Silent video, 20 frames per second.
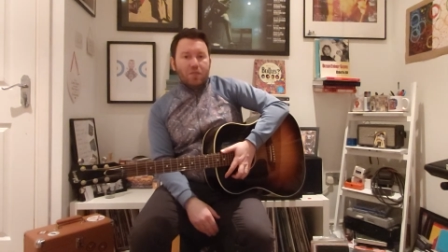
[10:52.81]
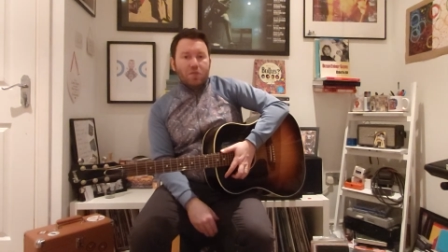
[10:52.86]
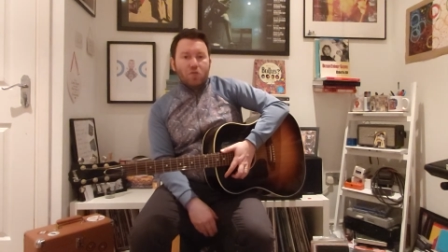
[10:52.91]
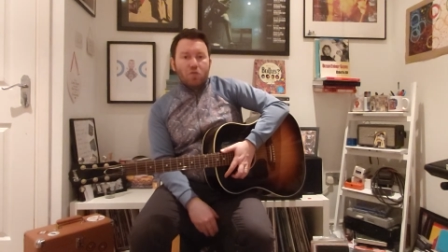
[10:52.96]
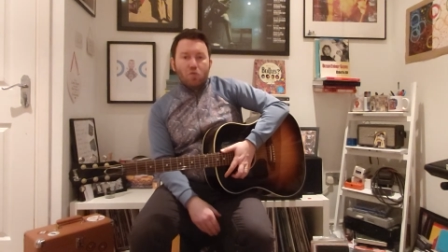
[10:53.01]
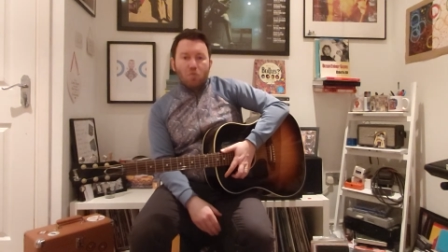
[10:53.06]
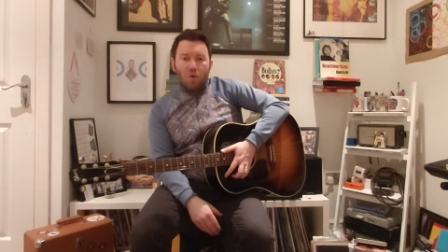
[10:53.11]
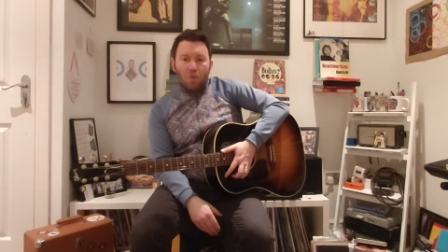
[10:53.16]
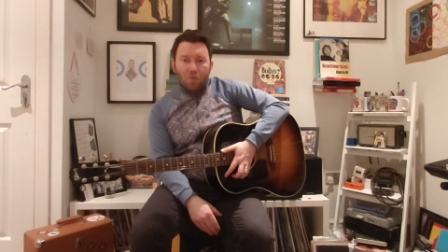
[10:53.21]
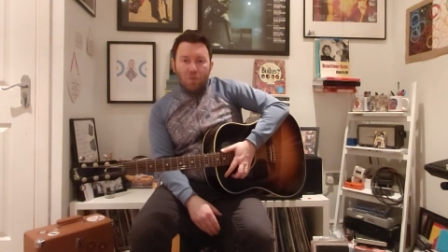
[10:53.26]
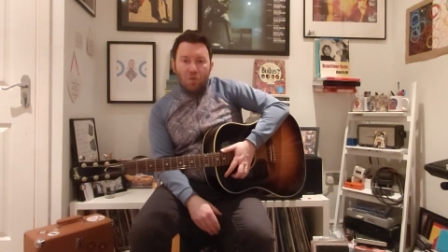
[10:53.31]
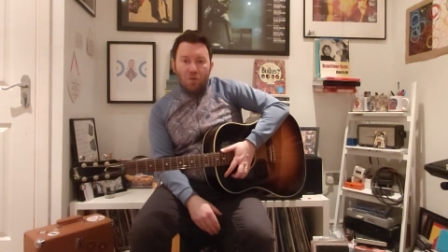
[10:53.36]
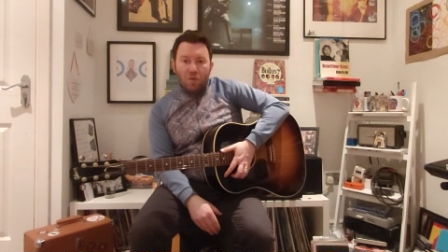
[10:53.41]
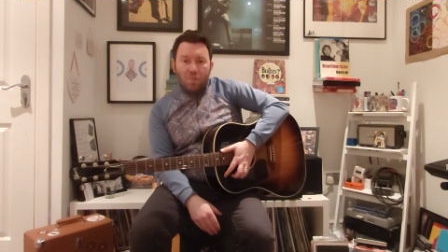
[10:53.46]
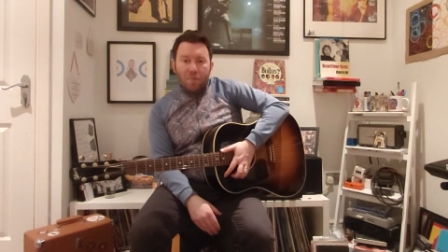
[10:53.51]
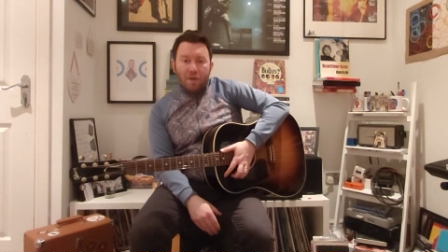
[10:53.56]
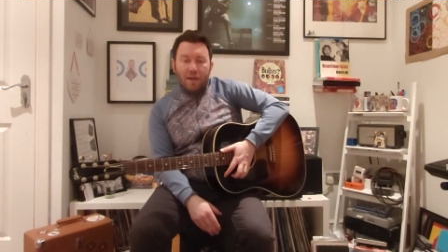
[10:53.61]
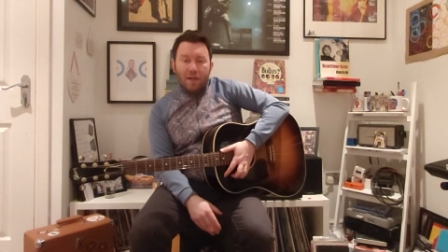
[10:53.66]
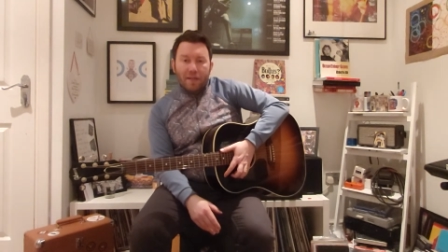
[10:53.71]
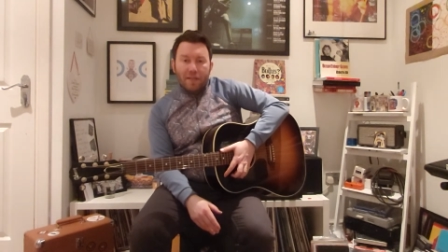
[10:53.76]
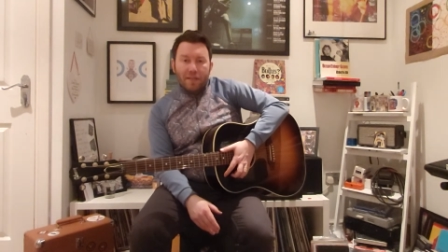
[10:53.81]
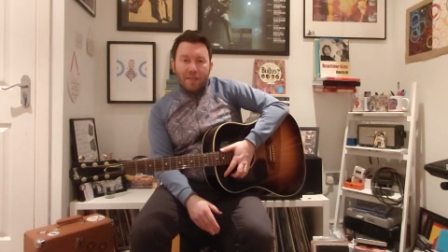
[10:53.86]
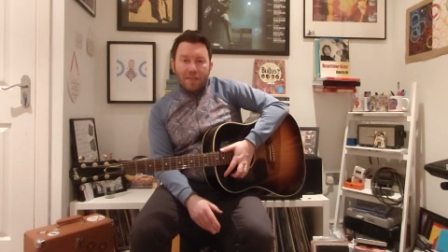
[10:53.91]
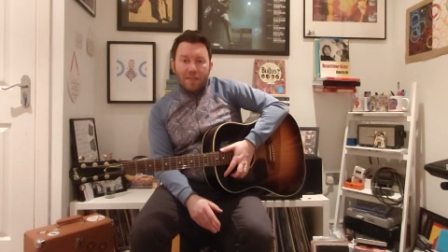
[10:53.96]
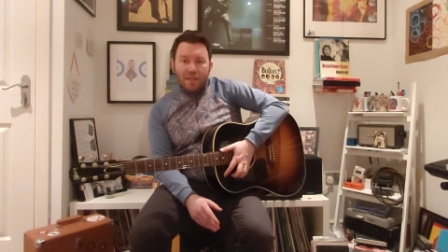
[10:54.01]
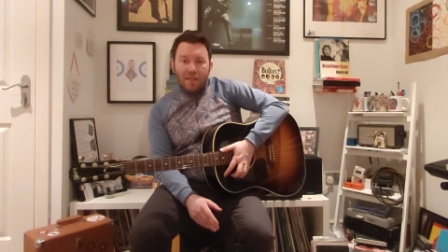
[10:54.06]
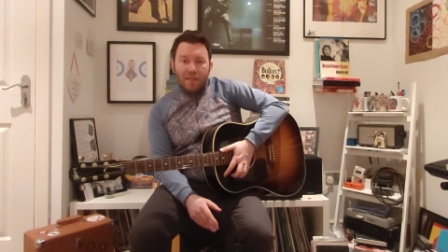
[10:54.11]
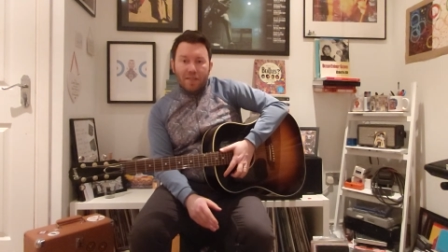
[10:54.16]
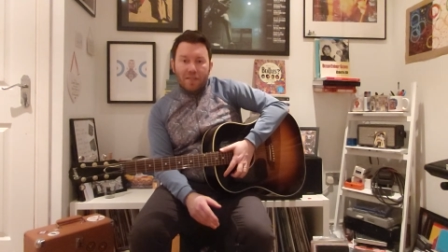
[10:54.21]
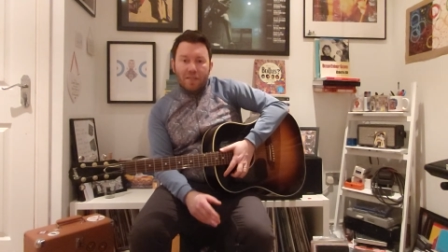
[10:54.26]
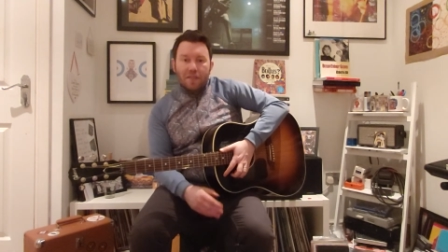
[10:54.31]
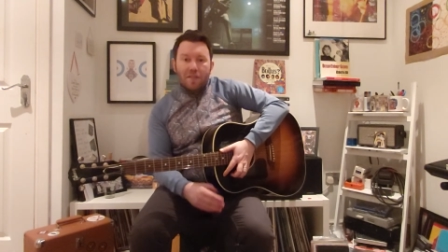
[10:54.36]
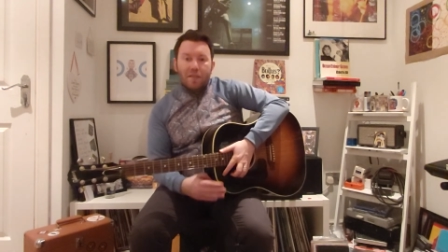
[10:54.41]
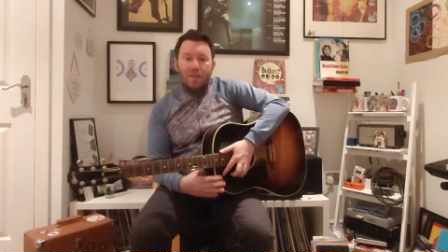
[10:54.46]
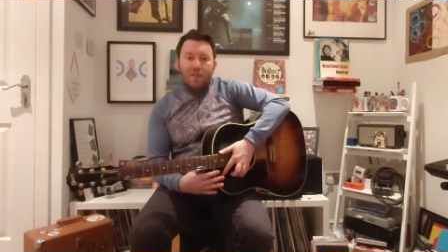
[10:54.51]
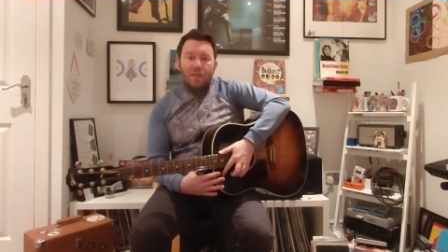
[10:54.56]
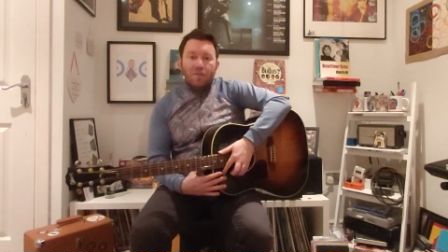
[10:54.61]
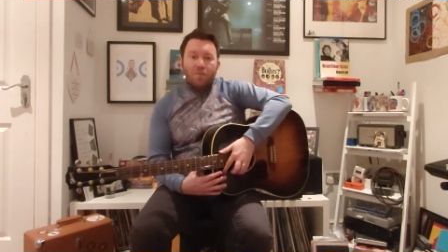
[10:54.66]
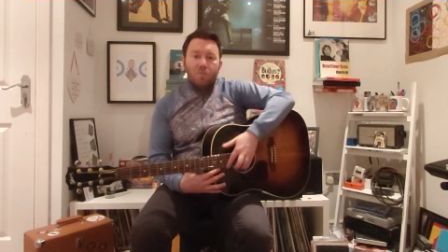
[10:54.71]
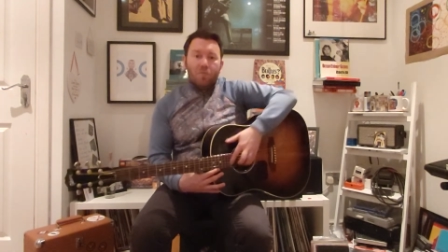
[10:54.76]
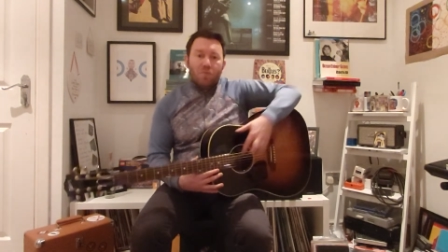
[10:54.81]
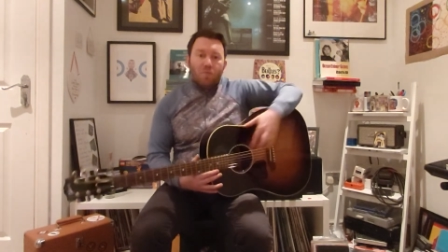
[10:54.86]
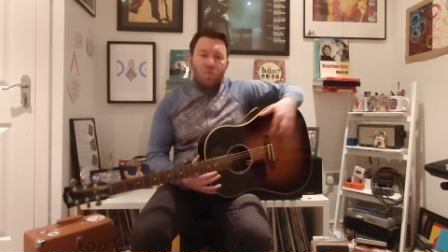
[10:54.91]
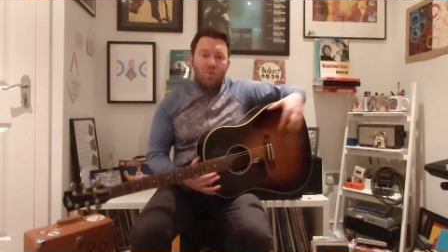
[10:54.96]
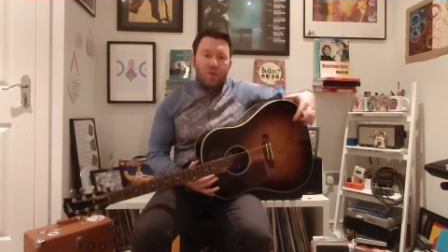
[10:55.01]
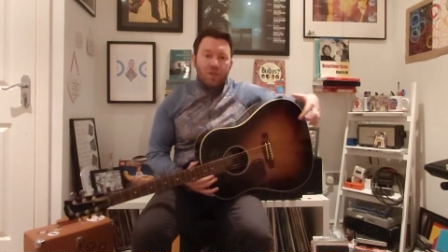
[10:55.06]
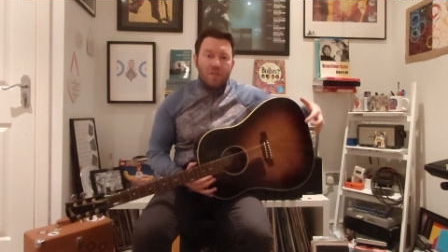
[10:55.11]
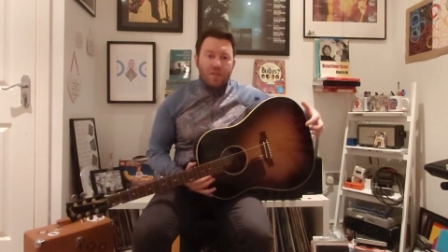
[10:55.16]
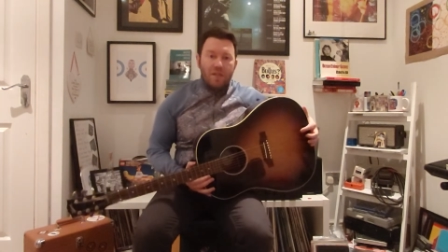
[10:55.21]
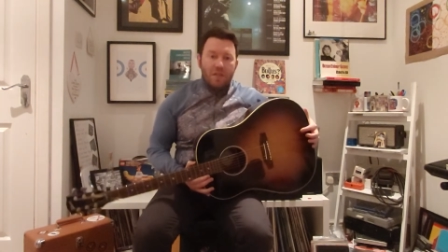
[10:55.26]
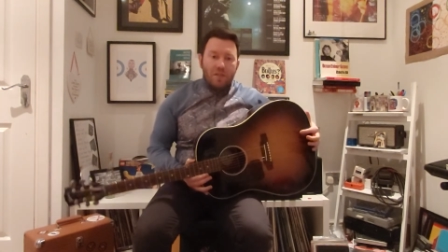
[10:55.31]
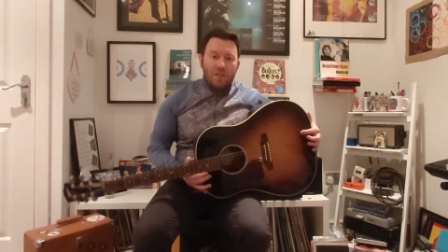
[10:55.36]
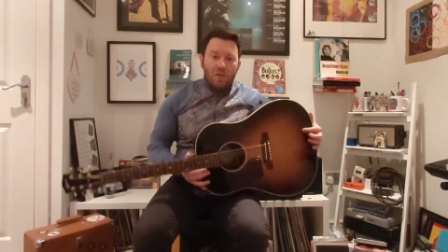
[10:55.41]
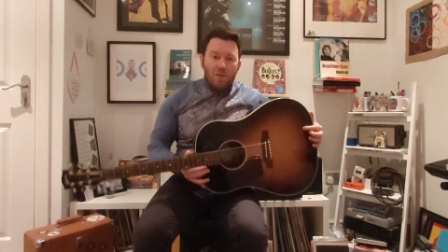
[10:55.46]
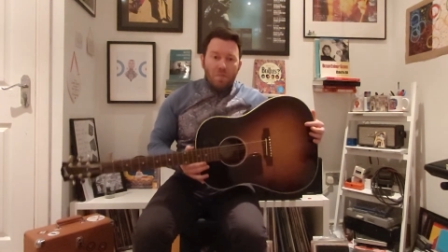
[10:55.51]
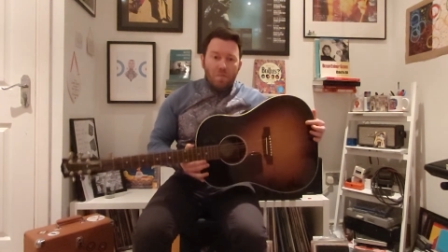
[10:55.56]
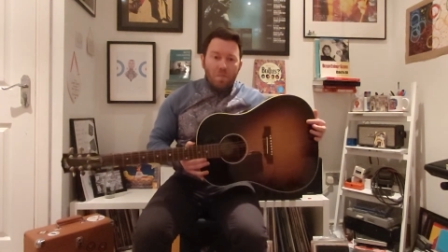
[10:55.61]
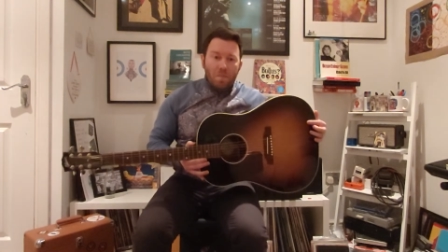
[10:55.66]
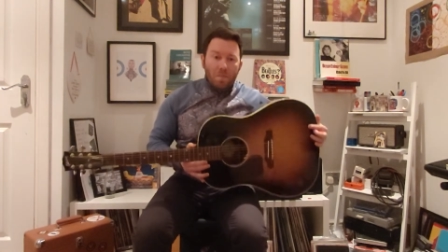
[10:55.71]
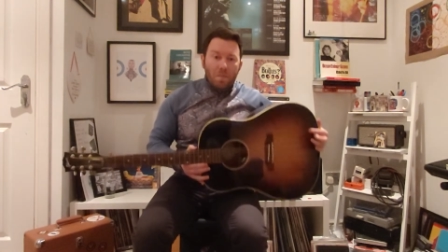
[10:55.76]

So what we're going to practice is, when I sit down,